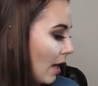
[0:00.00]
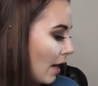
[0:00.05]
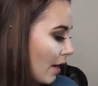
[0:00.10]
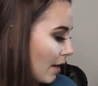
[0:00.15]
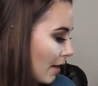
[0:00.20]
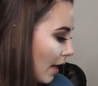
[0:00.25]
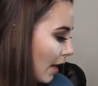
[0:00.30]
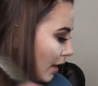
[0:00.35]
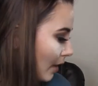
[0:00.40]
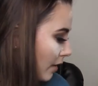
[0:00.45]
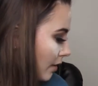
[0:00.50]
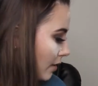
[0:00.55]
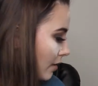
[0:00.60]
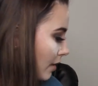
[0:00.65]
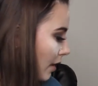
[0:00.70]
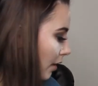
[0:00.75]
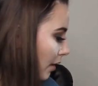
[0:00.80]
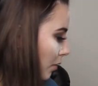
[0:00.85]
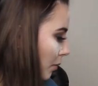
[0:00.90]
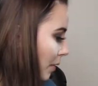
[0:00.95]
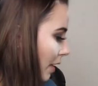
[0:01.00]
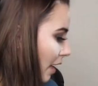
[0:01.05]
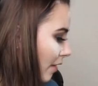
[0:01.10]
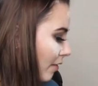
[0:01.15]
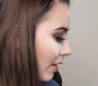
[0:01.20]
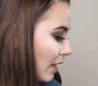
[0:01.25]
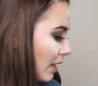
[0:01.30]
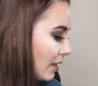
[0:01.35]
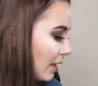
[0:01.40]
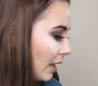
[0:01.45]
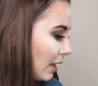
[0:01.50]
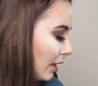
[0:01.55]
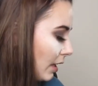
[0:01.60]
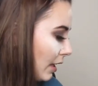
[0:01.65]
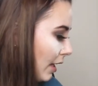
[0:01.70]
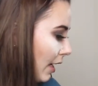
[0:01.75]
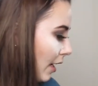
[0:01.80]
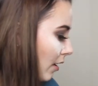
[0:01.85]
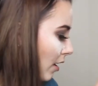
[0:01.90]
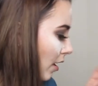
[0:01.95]
Next, now that we have that taken
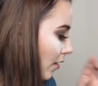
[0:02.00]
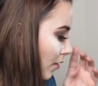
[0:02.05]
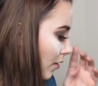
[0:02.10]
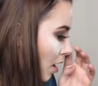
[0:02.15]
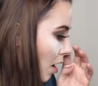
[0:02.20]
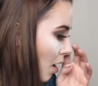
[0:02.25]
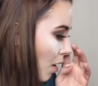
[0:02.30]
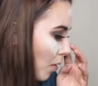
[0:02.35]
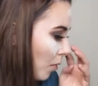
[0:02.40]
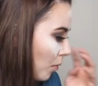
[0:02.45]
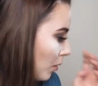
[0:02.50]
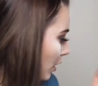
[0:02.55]
care of,